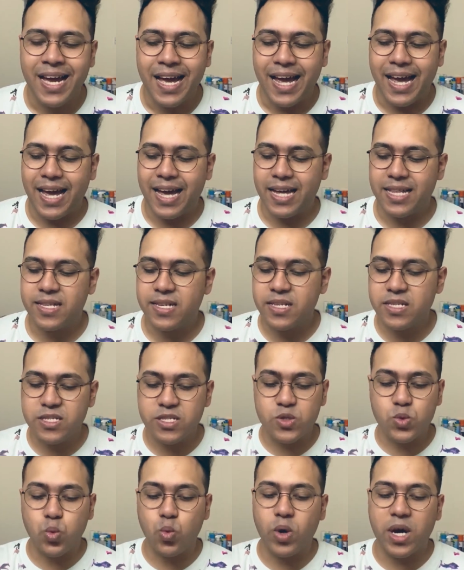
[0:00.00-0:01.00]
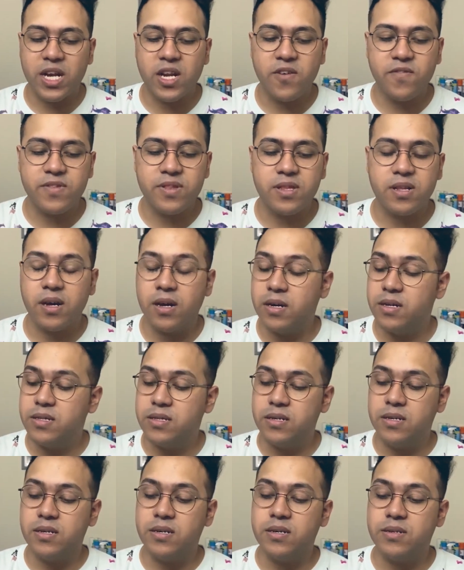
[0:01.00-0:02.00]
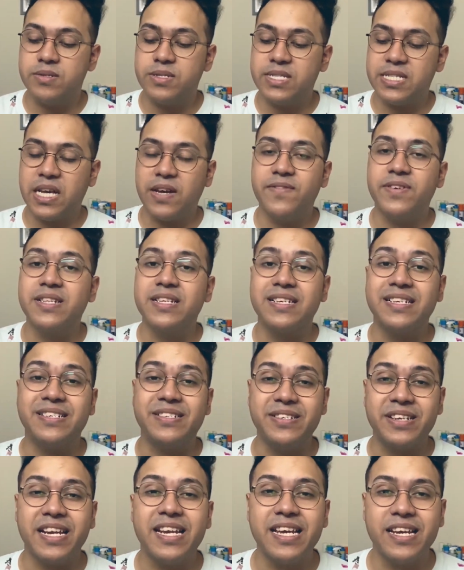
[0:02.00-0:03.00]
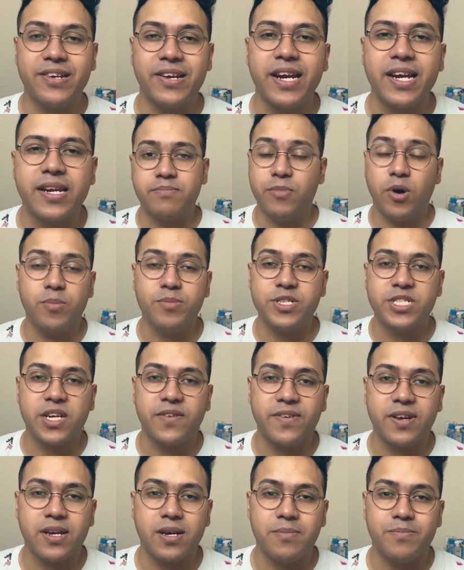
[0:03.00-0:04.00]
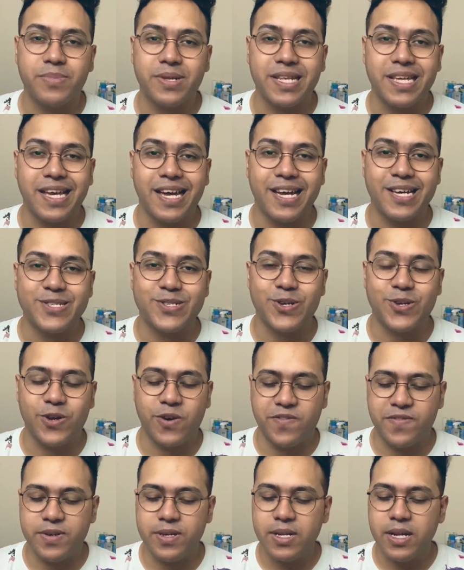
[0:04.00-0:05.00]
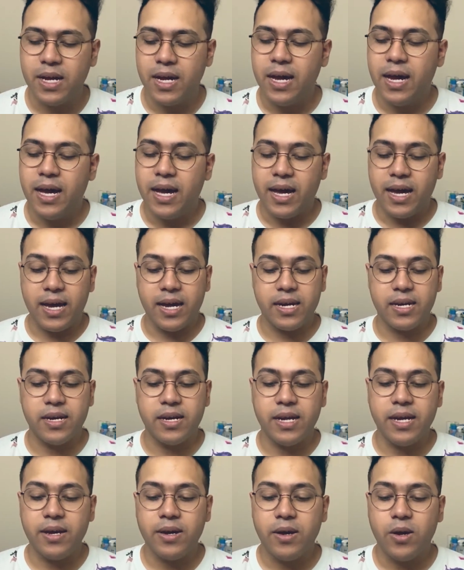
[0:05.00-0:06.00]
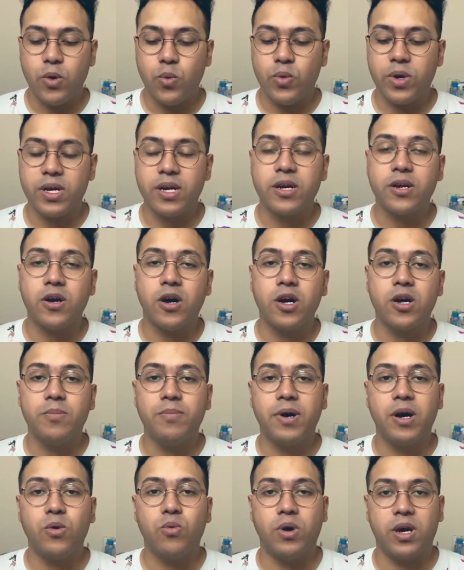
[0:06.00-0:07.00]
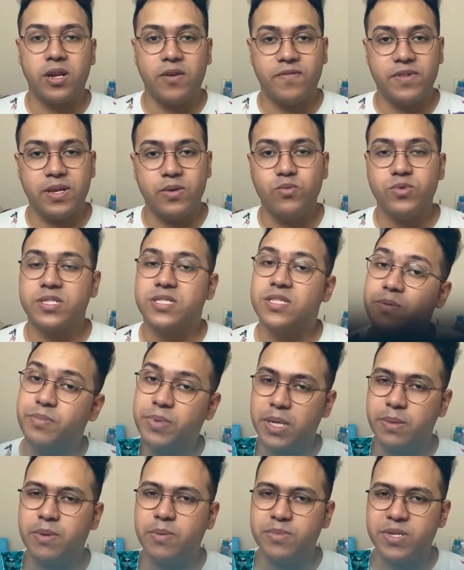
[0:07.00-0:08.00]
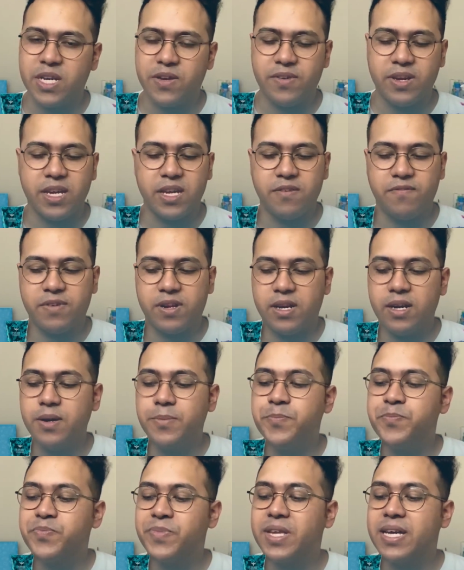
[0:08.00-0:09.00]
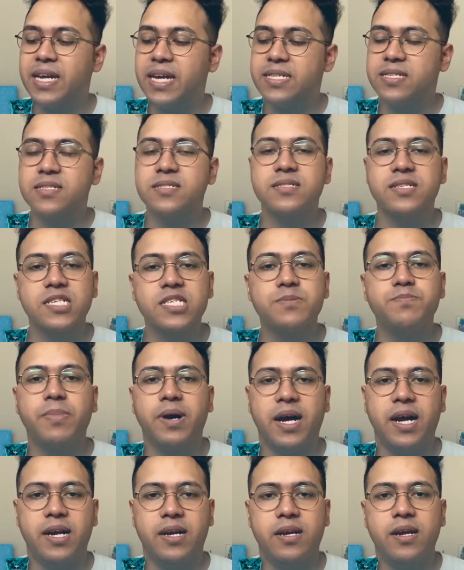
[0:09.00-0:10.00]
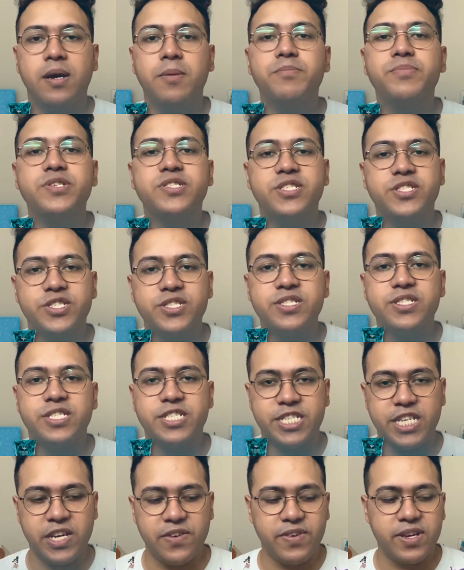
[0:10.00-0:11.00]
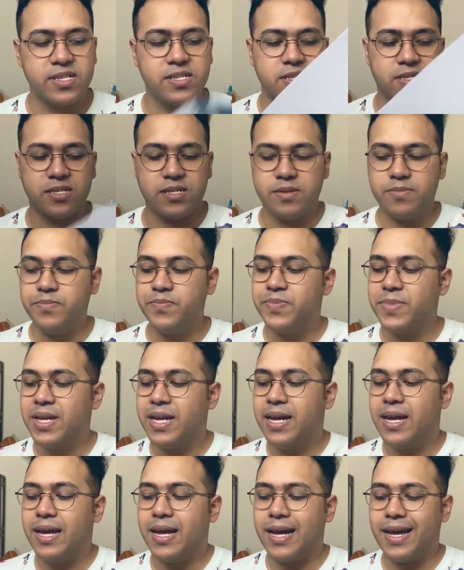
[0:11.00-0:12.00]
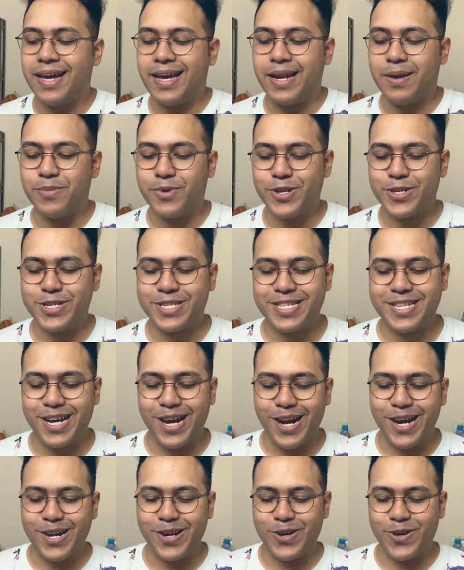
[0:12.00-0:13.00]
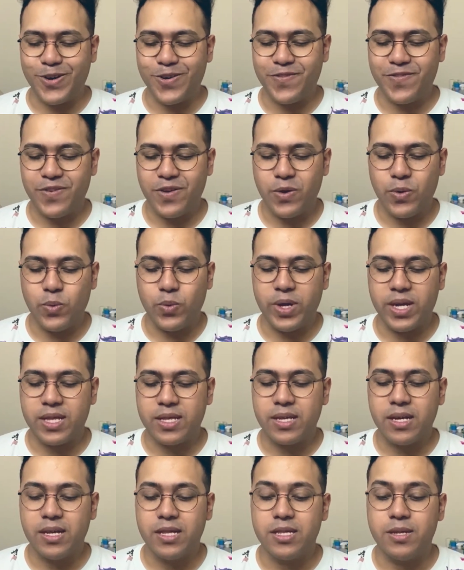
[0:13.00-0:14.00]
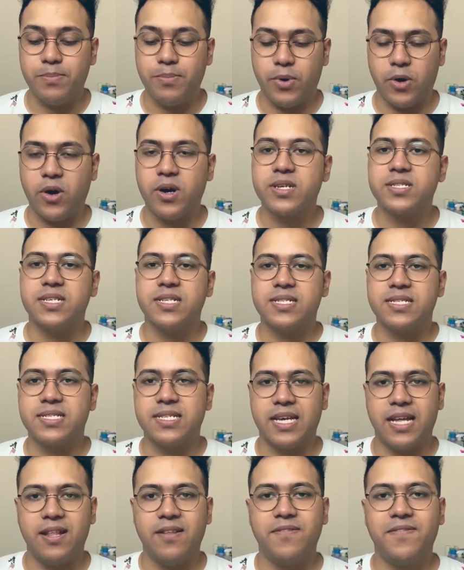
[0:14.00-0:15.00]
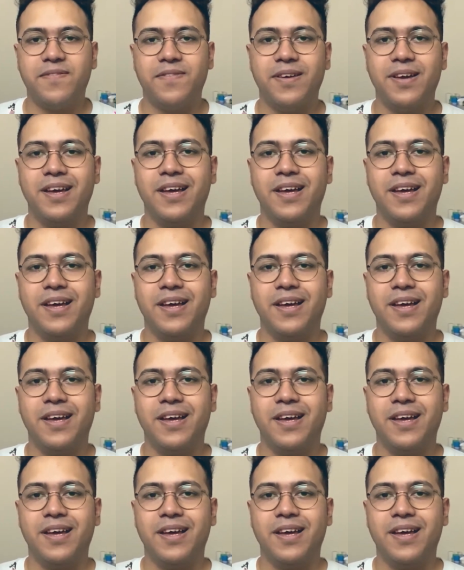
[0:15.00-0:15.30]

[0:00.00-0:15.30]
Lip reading: And this is just one of the 7 really great Bombay Shaving Company has on offer. And today we're going to talk about one of them, which premium shaving gift kit. It's a 6-part precision shaving system, and I'm going to start off with the box itself.